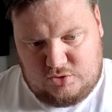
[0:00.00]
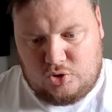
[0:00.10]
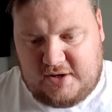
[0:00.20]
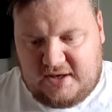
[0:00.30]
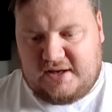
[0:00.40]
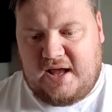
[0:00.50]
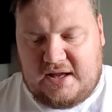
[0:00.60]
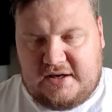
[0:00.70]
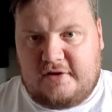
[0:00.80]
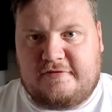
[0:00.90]
looking at
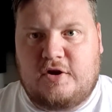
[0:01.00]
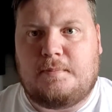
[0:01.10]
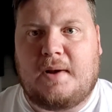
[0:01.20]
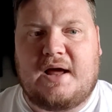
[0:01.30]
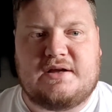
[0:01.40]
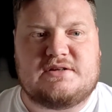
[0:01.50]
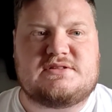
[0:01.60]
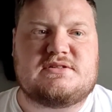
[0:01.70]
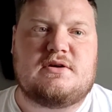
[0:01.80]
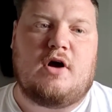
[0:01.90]
getting in a few
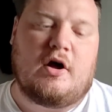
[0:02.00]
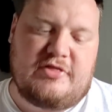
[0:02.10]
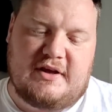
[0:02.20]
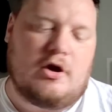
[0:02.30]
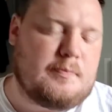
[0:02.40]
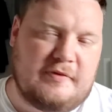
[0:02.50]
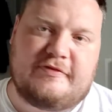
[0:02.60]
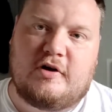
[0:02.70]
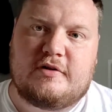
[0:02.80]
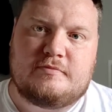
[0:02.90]
players, I think I'd
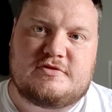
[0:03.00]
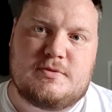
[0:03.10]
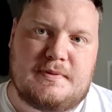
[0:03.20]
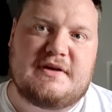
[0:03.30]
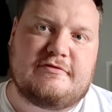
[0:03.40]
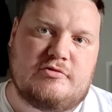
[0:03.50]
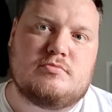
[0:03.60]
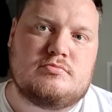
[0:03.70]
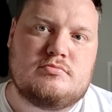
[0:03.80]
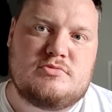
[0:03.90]
prefer them to be
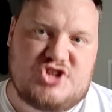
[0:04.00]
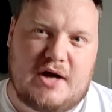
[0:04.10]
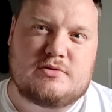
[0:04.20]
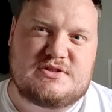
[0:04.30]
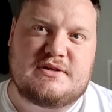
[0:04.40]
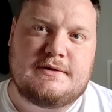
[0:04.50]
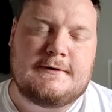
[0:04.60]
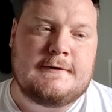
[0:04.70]
from Chelsea.